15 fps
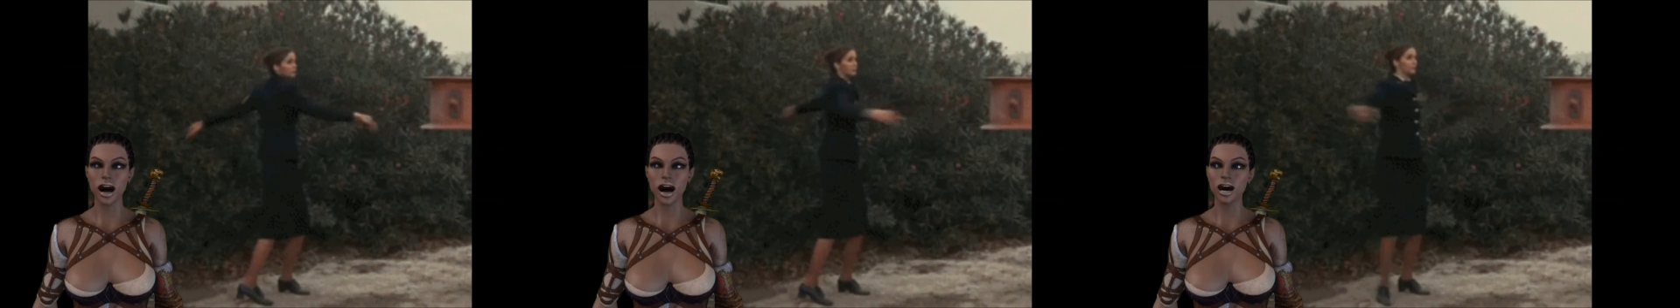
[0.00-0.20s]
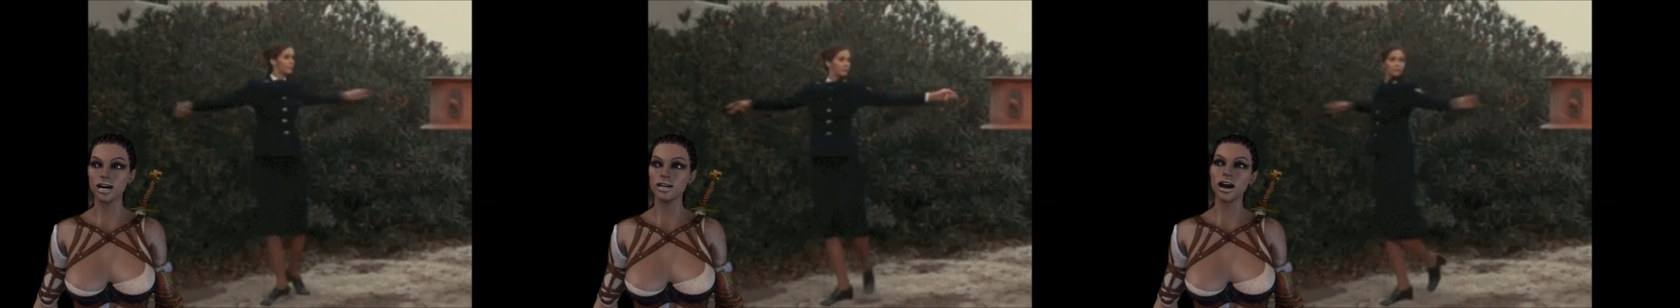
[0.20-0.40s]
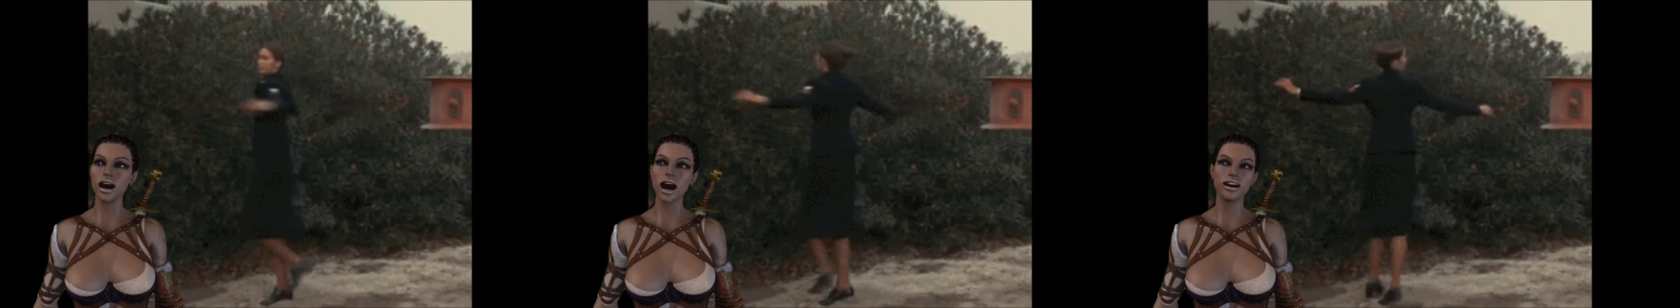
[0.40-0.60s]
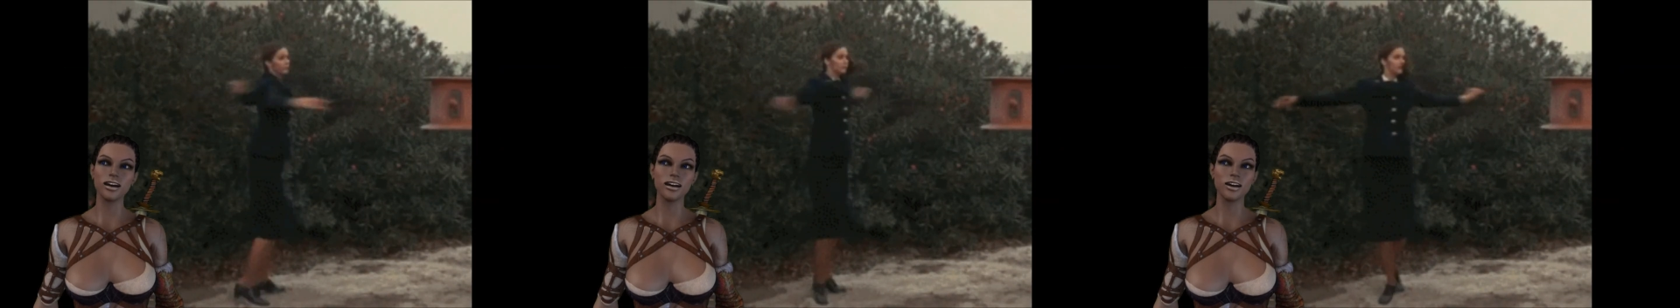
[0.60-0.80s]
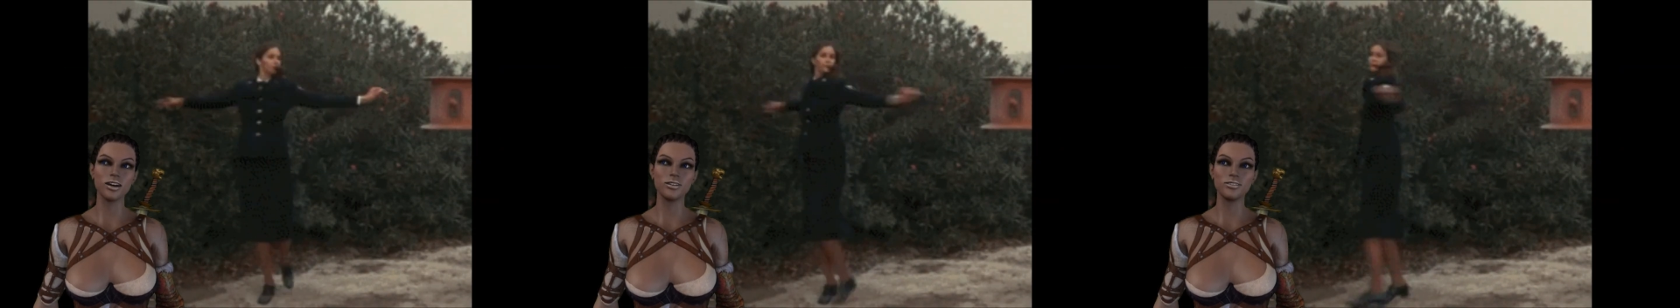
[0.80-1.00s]
Now,
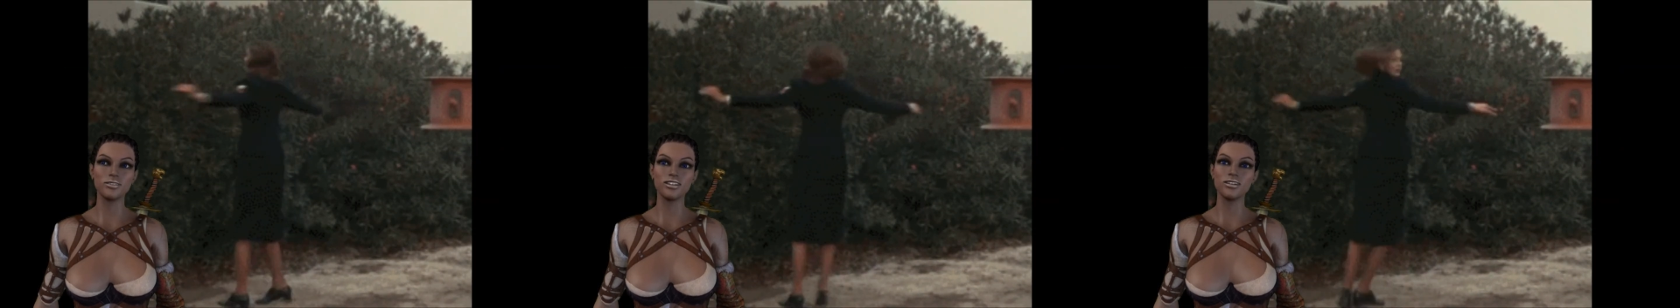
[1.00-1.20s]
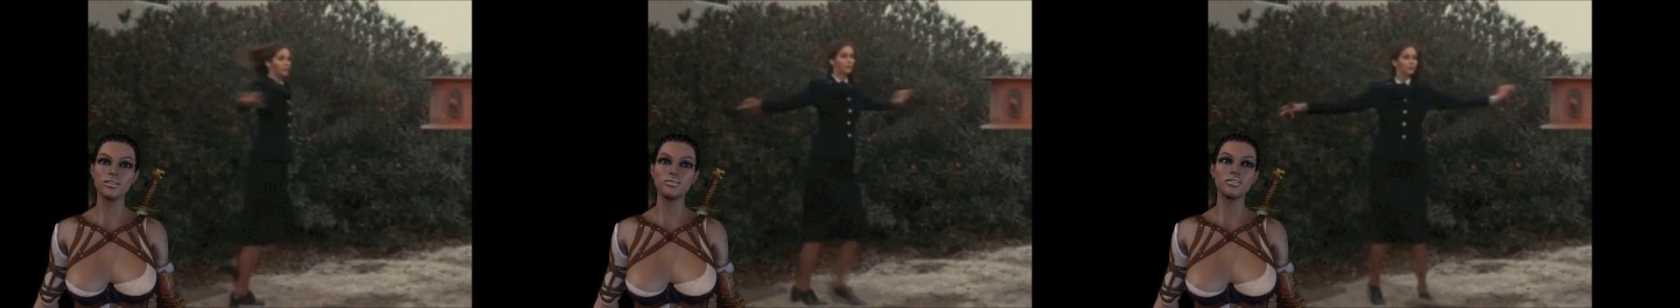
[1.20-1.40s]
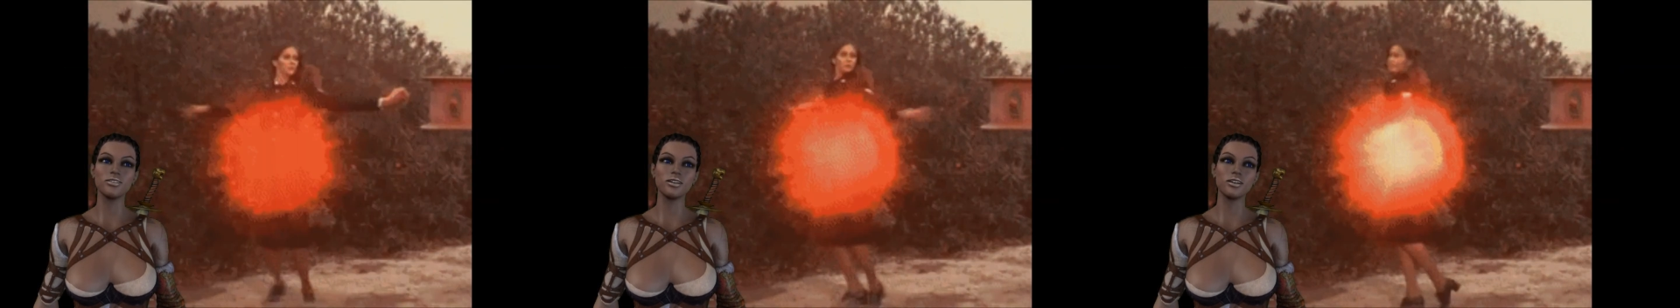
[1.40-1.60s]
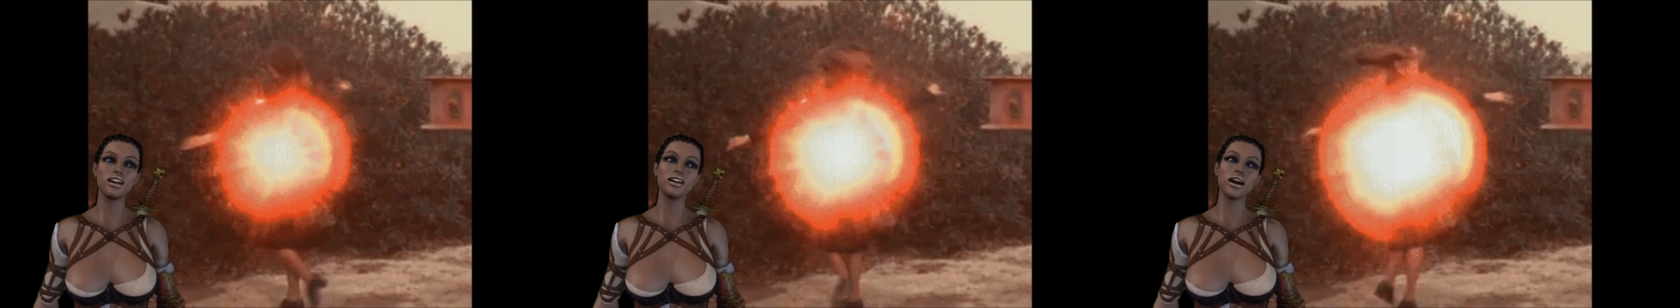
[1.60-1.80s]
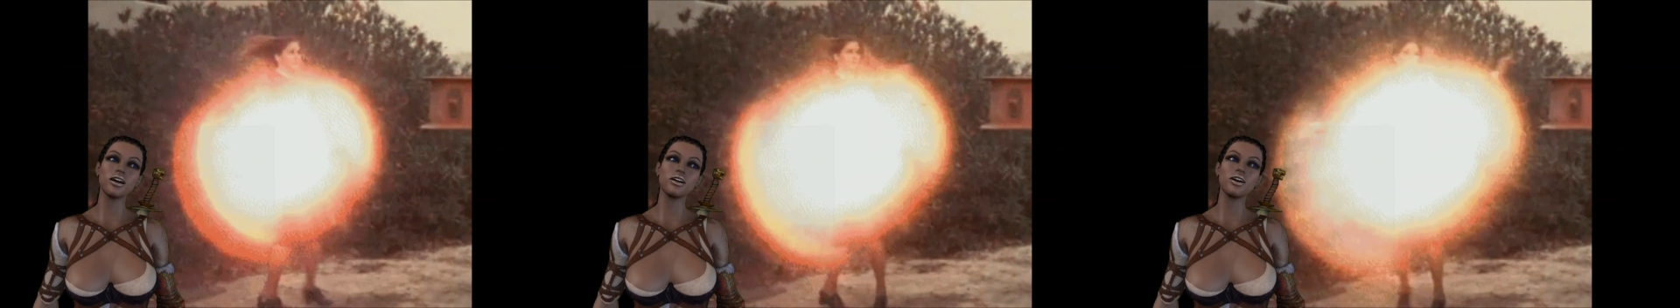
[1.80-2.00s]
I can see why people
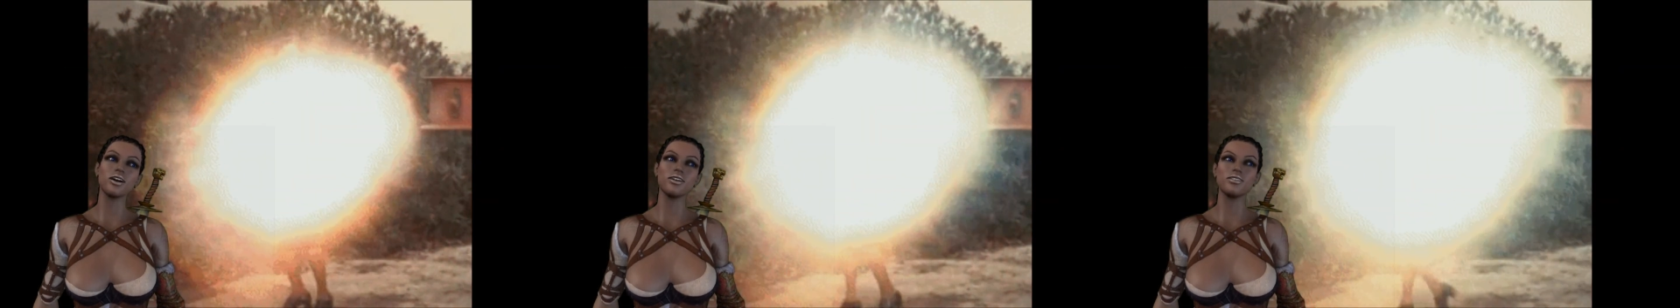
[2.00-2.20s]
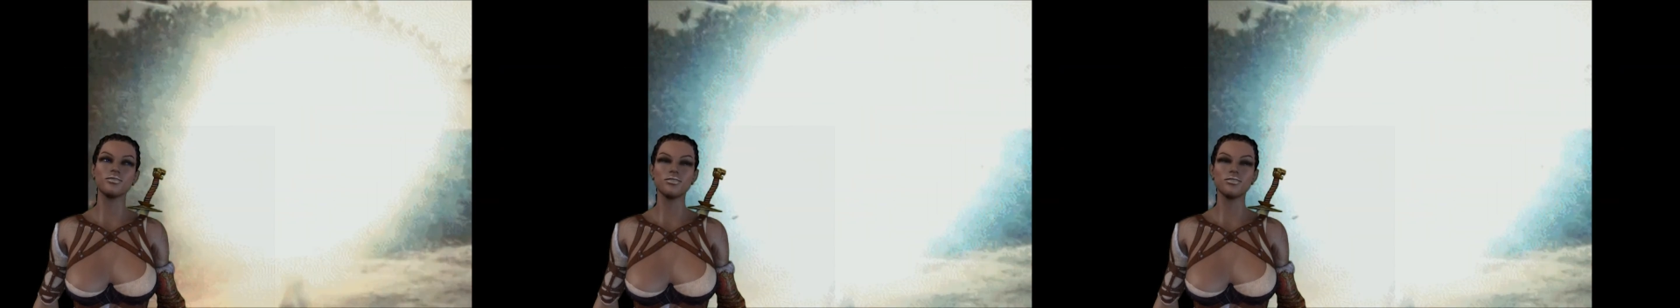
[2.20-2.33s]
said it